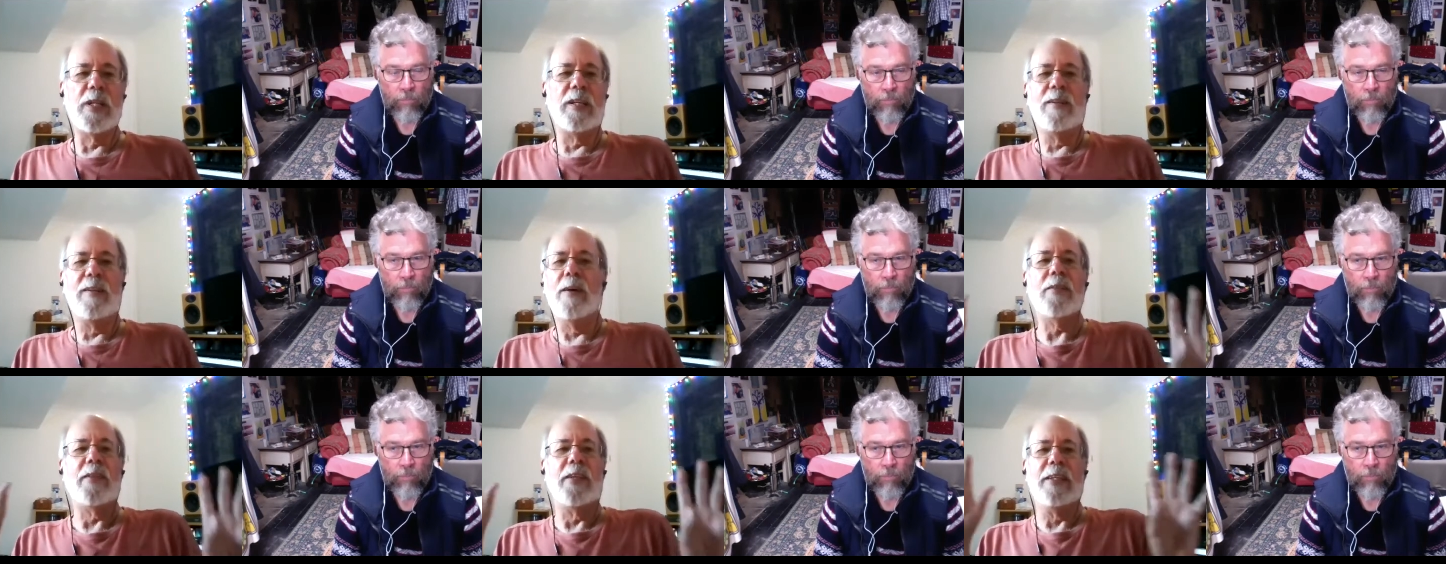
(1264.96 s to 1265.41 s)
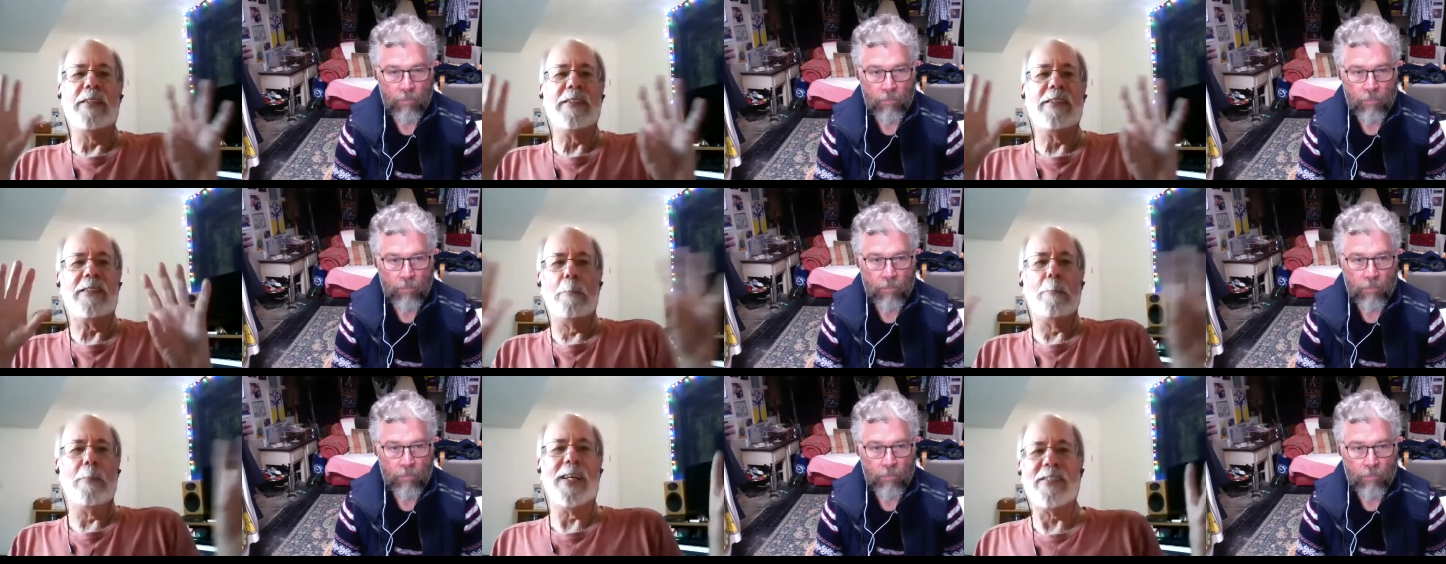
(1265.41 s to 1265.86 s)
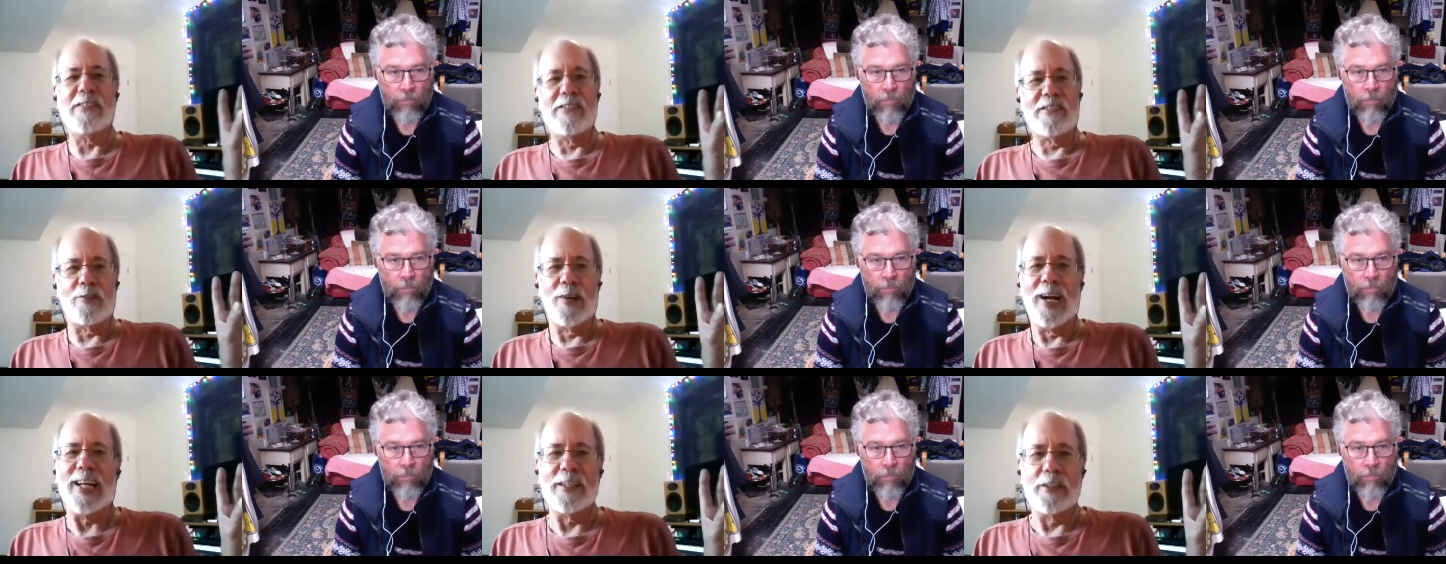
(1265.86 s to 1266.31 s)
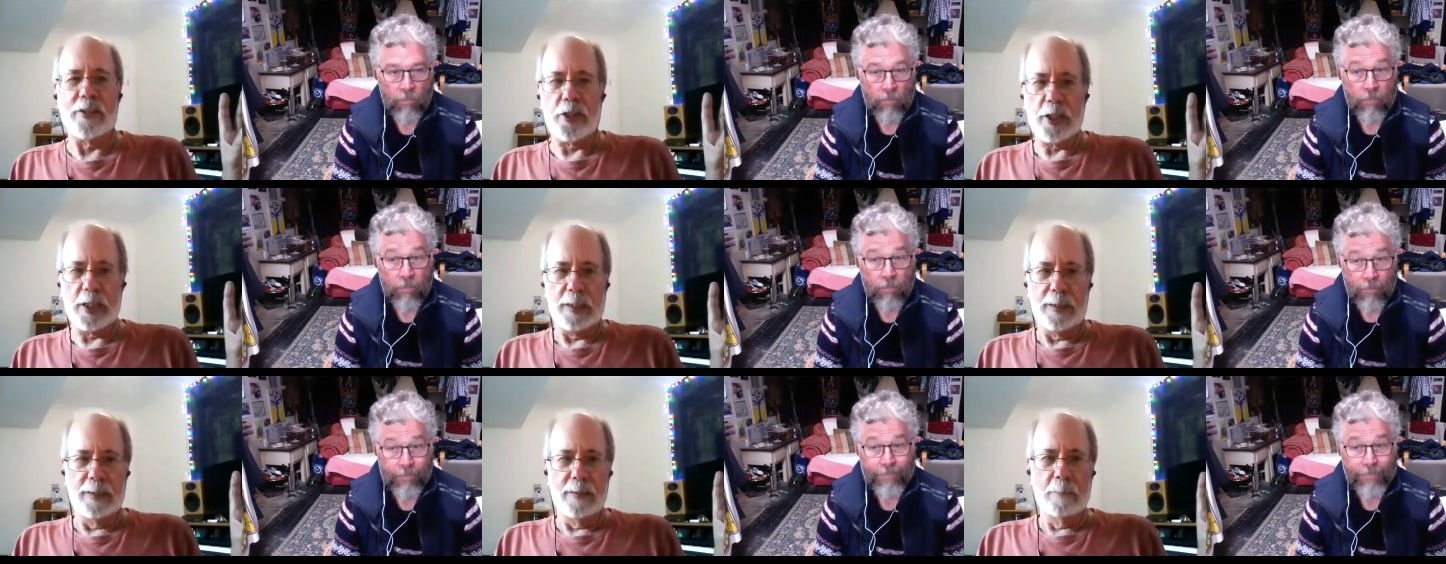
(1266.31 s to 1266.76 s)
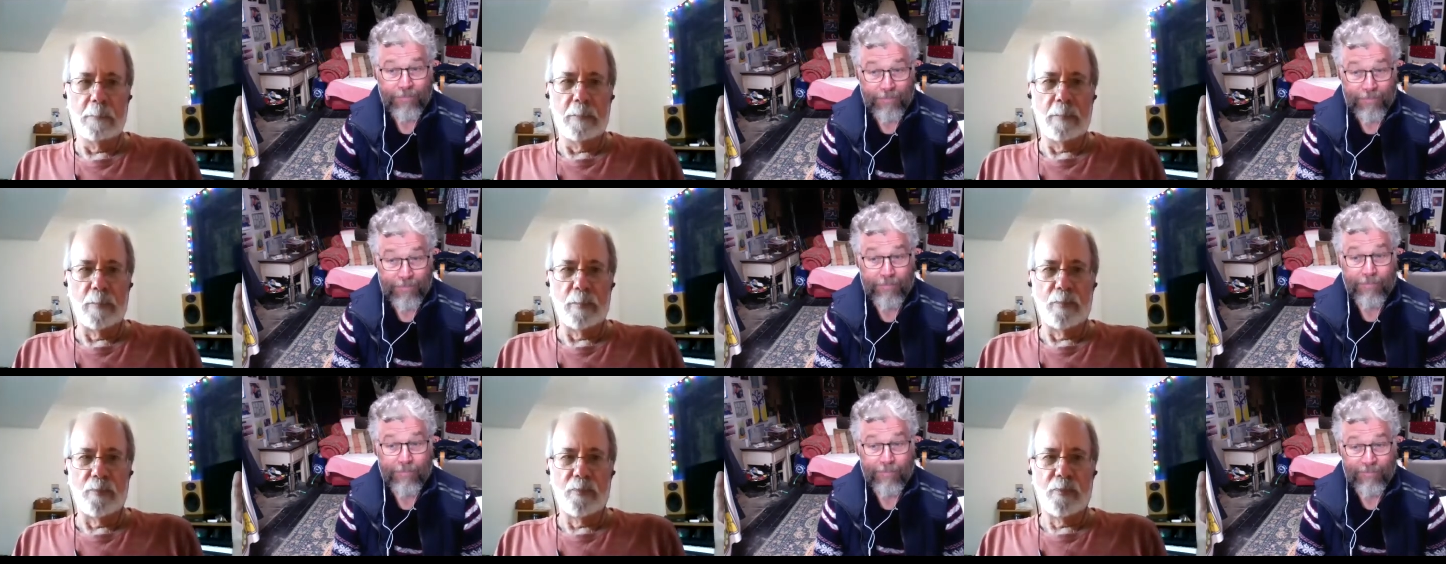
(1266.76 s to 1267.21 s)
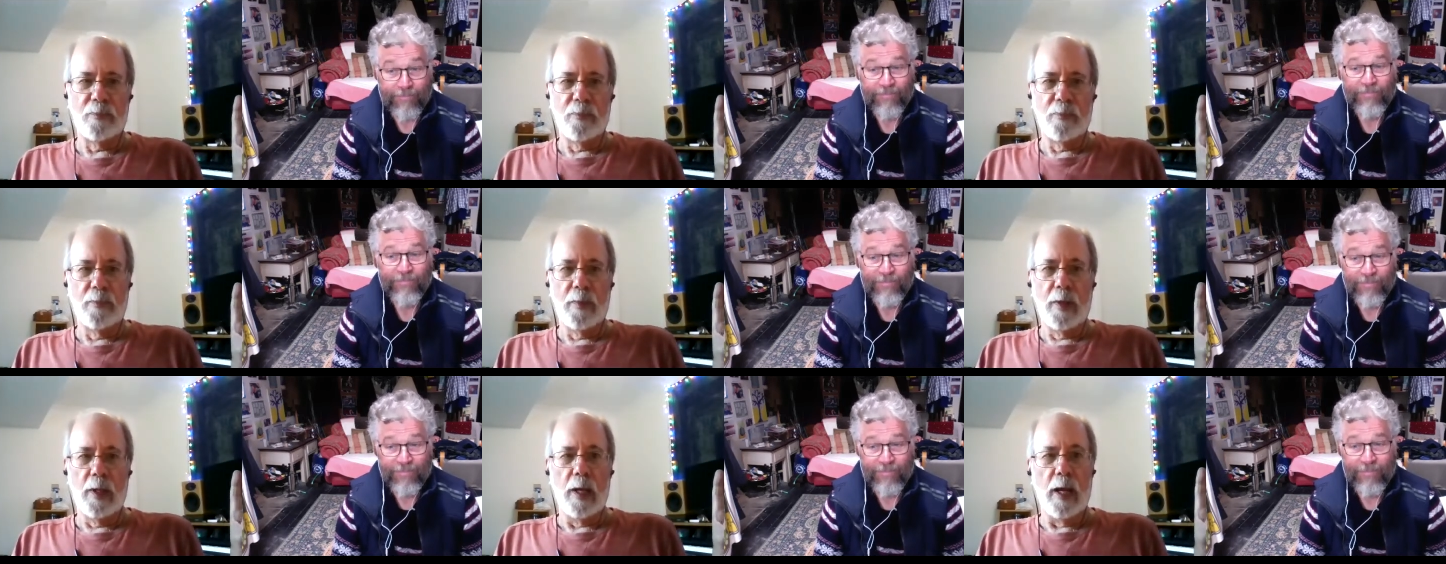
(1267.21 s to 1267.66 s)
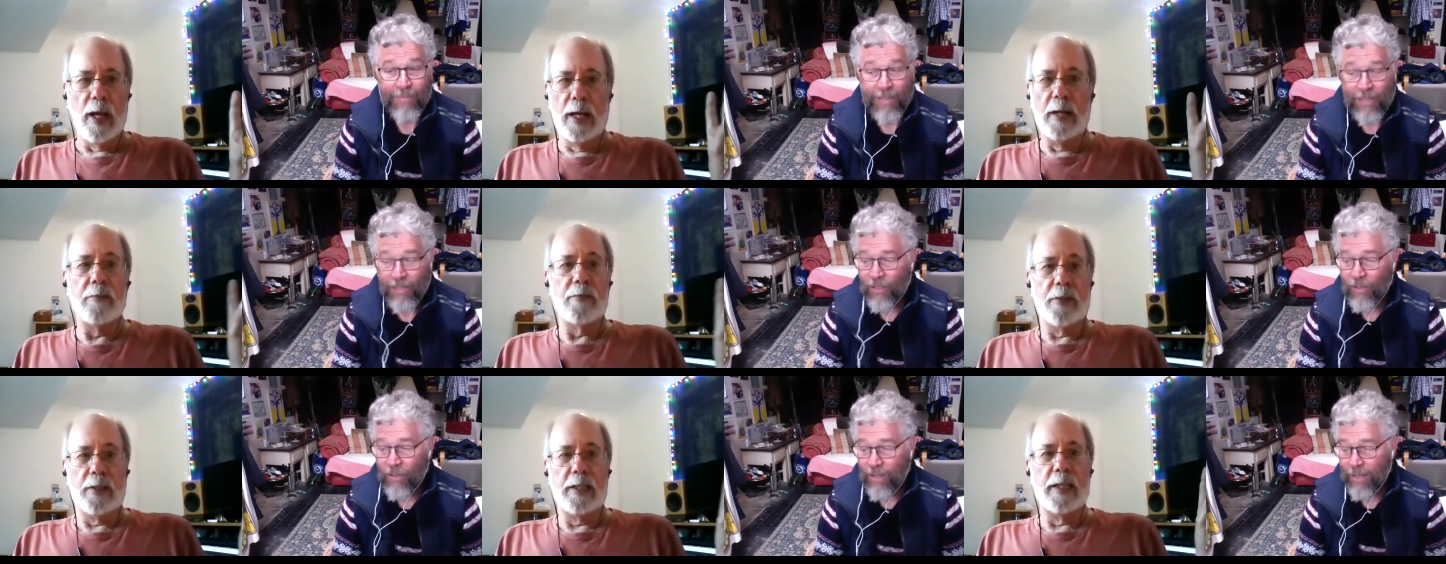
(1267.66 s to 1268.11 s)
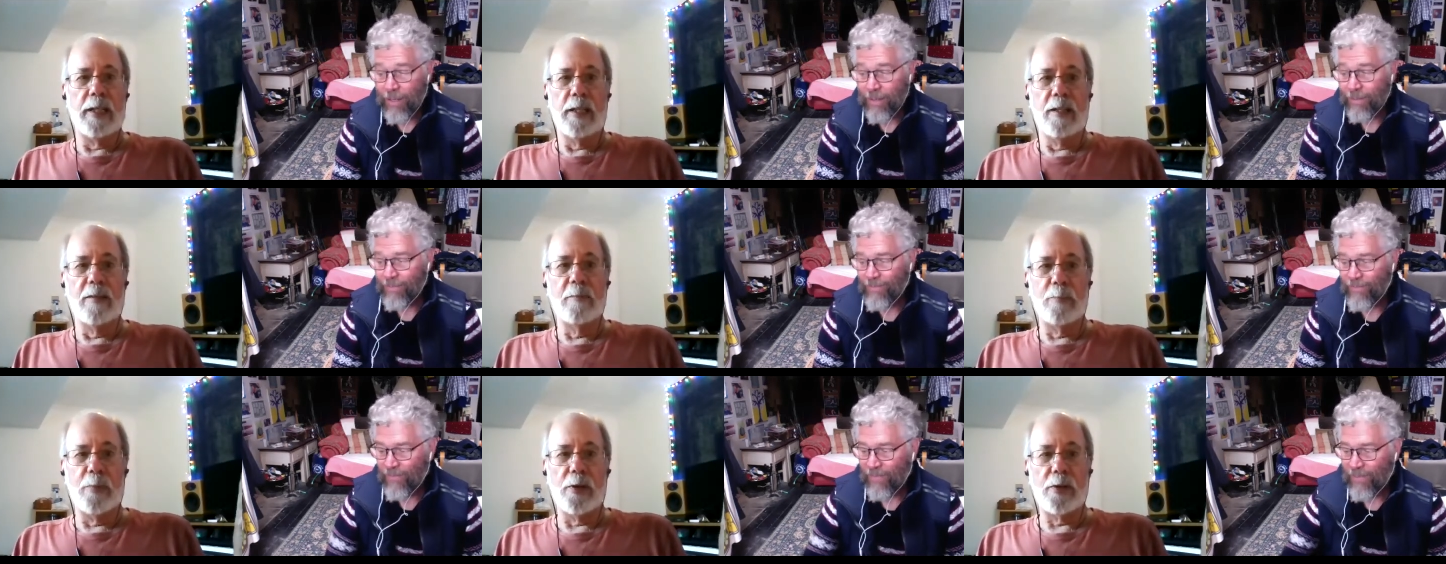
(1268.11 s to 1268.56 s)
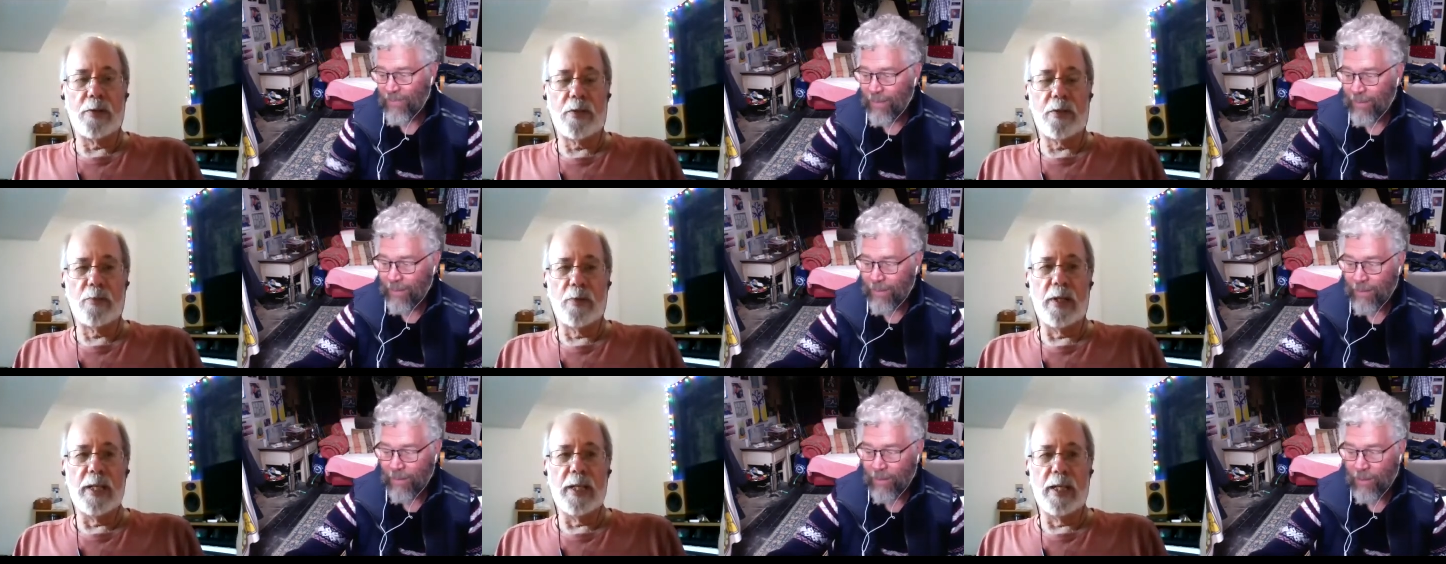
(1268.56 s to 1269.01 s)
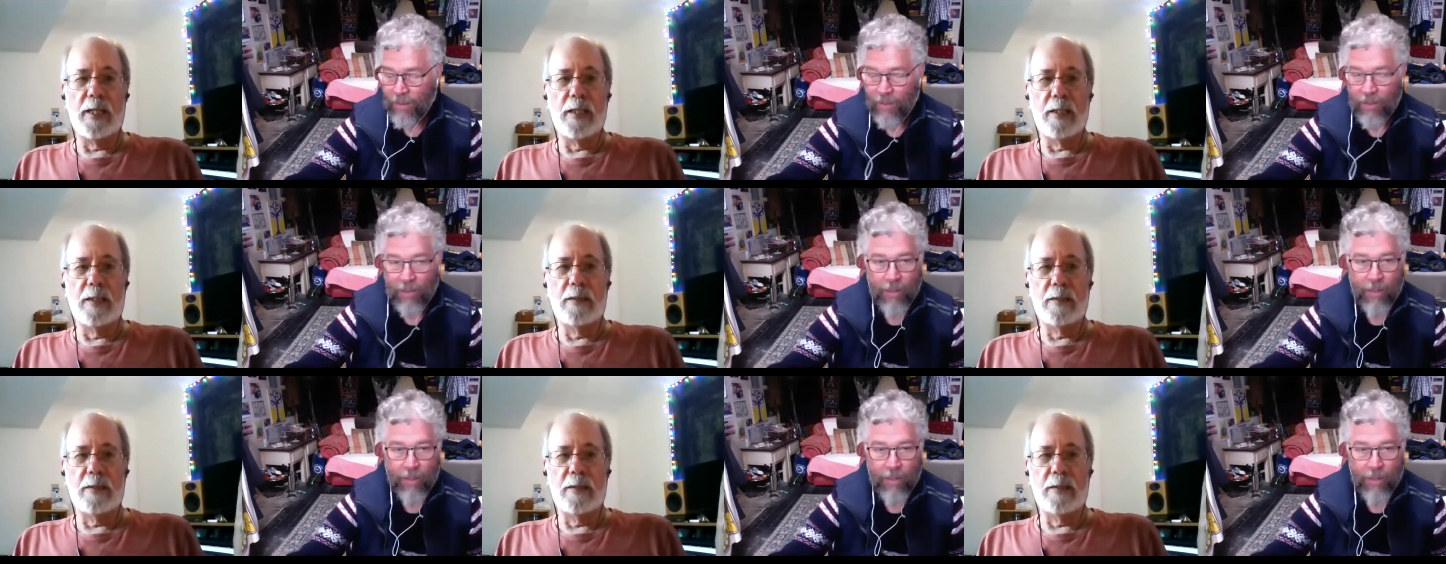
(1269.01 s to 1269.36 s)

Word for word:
Speaker 1: nothing is the best strategy. And if at the end of book three,